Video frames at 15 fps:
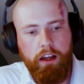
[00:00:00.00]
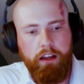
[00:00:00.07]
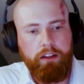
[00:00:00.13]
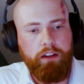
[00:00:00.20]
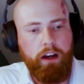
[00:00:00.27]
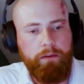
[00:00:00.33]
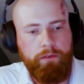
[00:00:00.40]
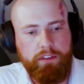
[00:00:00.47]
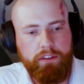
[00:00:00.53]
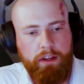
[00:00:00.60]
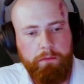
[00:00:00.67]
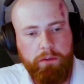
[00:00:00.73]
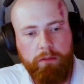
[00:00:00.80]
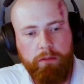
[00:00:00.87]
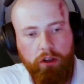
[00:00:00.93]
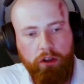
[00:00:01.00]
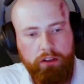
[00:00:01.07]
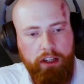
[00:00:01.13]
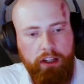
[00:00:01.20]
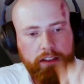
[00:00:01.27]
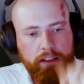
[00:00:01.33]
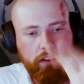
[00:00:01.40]
you have, for example, your
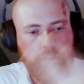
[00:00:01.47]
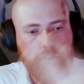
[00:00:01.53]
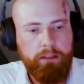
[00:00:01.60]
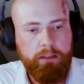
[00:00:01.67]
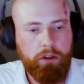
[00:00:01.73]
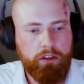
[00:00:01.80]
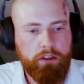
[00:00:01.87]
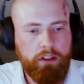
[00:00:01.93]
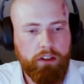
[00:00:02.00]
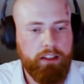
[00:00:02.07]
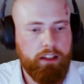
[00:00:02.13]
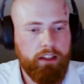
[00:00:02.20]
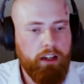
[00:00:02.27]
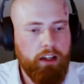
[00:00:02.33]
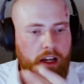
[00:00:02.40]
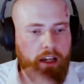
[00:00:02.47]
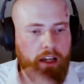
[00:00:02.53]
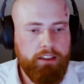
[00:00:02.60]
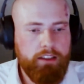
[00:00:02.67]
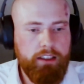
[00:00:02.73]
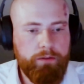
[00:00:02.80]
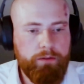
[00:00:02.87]
modulator, your demodulator,
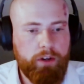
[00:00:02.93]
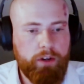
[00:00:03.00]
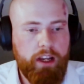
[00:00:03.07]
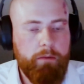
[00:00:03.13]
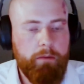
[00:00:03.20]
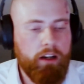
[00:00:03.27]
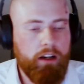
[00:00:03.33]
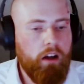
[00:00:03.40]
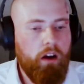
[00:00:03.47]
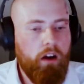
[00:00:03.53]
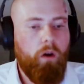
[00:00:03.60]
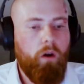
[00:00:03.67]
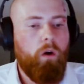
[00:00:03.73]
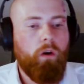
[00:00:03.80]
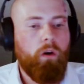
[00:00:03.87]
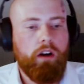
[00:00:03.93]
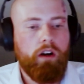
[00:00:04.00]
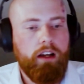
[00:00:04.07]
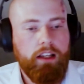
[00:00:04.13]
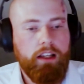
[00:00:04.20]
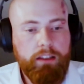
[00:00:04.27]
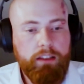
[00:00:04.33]
deframer,
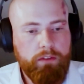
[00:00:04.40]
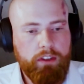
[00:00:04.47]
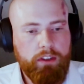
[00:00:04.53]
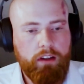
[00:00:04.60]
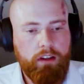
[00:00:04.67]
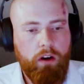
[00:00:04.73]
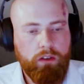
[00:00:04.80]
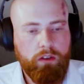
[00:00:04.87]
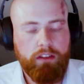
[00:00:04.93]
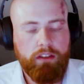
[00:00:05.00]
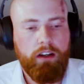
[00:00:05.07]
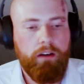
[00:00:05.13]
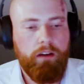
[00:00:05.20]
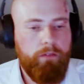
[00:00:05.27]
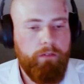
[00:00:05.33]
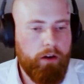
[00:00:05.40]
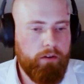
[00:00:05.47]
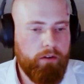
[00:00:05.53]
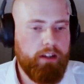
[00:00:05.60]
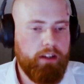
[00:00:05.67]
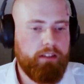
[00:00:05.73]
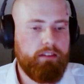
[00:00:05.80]
or even decoding. There are
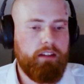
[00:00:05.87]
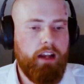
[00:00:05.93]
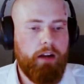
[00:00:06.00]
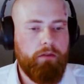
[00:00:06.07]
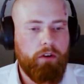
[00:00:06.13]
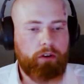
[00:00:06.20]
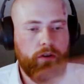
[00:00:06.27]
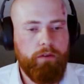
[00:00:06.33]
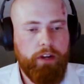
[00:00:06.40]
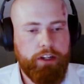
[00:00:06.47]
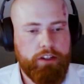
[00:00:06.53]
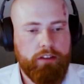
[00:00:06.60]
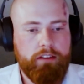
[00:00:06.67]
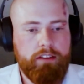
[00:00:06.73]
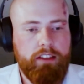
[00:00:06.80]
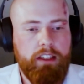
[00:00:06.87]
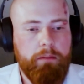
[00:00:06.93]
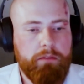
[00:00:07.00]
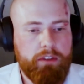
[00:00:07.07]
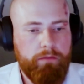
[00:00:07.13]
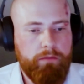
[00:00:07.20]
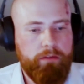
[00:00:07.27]
various error correction
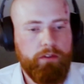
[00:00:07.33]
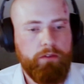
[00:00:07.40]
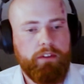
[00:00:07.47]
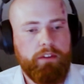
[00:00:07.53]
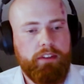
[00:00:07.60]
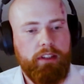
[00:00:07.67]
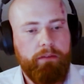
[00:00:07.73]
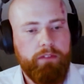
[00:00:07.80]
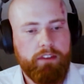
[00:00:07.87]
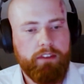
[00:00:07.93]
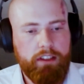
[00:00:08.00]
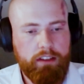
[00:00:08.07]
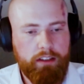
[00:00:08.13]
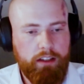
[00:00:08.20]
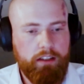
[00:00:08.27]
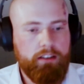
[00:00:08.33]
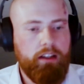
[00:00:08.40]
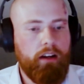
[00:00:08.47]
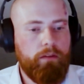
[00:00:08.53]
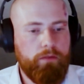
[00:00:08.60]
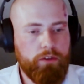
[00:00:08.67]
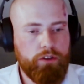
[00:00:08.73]
schemes. If you receive a signal,
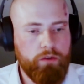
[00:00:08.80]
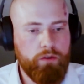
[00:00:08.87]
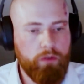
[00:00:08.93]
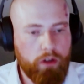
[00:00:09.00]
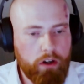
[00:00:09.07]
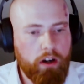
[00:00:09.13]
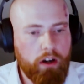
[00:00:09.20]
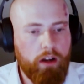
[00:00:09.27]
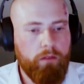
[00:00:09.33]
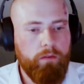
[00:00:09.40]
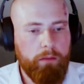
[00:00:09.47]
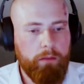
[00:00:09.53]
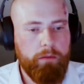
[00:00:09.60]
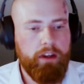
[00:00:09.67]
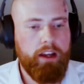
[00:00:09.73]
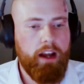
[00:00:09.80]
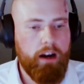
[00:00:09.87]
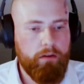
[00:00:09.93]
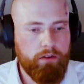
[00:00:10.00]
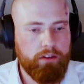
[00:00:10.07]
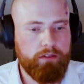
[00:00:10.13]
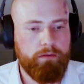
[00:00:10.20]
there for sure will be
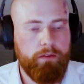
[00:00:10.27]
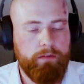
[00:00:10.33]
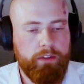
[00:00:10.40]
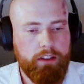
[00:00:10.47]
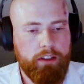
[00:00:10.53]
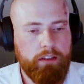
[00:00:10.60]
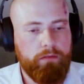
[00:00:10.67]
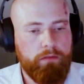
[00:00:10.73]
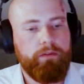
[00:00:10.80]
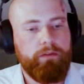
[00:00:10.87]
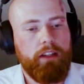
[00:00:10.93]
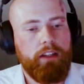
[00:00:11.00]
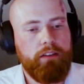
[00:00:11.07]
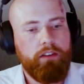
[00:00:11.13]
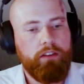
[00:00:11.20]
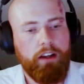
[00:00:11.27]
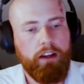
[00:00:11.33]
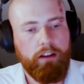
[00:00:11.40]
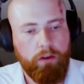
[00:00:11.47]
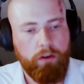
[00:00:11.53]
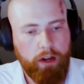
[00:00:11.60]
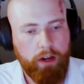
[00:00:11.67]
errors within, and with that you
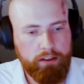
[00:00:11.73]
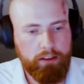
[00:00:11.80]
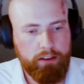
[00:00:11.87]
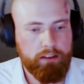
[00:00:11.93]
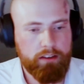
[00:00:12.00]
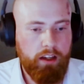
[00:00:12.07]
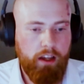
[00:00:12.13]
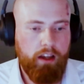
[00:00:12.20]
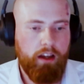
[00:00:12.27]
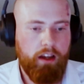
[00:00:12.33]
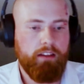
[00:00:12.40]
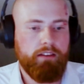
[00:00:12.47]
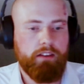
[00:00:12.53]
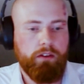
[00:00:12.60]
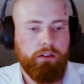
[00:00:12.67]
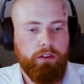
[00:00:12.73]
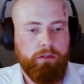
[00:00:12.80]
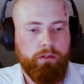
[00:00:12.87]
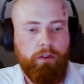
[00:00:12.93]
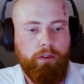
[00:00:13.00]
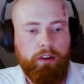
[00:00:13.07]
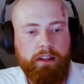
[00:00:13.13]
can correct it. And so
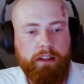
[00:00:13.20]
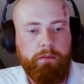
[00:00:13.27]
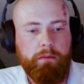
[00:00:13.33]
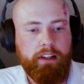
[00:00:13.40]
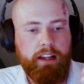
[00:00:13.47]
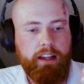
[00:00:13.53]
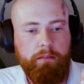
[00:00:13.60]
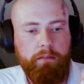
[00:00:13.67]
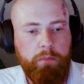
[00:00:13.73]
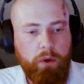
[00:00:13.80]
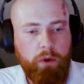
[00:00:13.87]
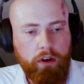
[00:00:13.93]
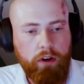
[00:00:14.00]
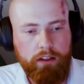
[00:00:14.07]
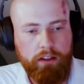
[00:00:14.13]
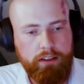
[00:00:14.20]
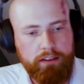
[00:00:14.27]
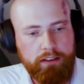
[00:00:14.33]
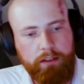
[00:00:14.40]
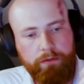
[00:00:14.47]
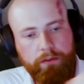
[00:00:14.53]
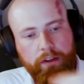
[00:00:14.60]
you, for example, can book
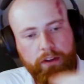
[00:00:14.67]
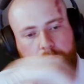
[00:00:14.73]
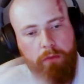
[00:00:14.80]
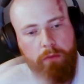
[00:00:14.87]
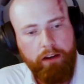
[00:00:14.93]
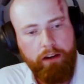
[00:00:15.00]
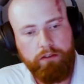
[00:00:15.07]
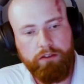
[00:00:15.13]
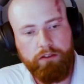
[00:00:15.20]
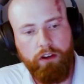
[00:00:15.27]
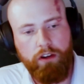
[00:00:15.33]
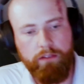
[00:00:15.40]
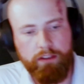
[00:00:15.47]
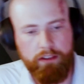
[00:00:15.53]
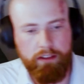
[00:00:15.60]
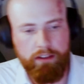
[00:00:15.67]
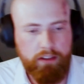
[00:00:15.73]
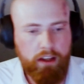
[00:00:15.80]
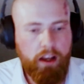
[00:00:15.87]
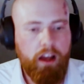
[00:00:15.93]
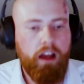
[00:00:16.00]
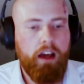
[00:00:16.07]
these different
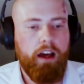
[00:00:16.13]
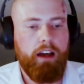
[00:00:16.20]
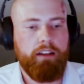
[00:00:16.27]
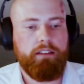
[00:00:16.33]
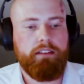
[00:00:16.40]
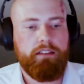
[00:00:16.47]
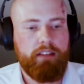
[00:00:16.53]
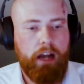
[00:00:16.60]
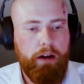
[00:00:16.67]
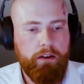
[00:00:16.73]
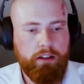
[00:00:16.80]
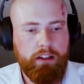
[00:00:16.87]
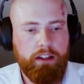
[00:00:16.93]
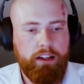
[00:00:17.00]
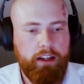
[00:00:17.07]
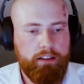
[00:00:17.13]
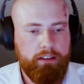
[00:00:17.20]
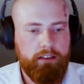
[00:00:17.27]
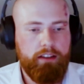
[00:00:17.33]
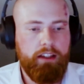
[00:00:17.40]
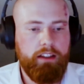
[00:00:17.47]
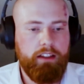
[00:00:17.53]
microservices and directly get
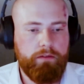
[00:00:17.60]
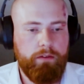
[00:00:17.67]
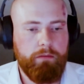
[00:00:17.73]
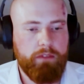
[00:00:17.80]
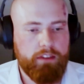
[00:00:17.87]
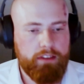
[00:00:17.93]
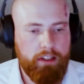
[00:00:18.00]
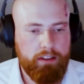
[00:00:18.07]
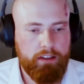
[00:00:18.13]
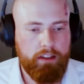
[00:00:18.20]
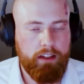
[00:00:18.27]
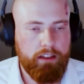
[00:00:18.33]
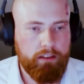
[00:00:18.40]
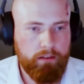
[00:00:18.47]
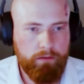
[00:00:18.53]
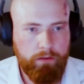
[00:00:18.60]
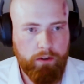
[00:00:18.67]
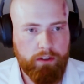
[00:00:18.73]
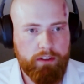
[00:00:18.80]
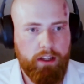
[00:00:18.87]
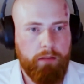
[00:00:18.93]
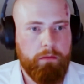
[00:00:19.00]
the data from the satellite,
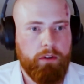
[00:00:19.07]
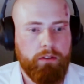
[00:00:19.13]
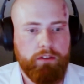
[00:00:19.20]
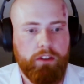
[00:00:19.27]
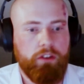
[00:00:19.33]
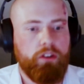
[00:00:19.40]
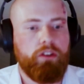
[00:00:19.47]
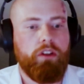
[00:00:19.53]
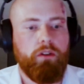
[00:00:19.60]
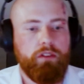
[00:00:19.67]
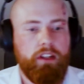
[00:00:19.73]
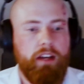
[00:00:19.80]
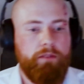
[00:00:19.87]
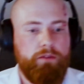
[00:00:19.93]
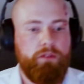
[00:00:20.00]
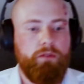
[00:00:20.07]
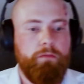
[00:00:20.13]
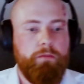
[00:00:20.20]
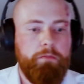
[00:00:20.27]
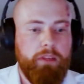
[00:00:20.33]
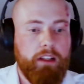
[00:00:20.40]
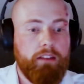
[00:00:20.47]
for example. So you don't have
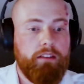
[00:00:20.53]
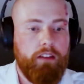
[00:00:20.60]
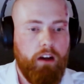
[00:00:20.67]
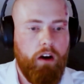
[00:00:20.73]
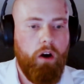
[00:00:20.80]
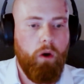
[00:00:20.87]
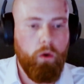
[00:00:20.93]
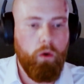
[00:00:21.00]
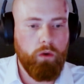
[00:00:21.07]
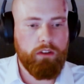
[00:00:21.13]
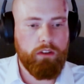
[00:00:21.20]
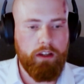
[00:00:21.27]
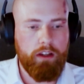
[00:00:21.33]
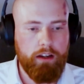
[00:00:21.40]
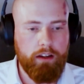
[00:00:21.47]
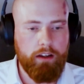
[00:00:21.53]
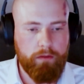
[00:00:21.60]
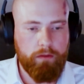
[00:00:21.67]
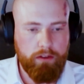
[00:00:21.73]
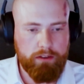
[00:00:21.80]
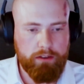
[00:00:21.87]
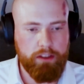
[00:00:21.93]
to build your own
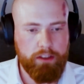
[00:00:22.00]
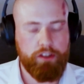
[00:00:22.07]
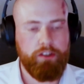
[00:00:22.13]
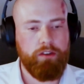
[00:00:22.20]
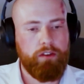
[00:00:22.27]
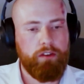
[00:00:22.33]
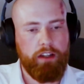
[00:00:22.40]
ground station. You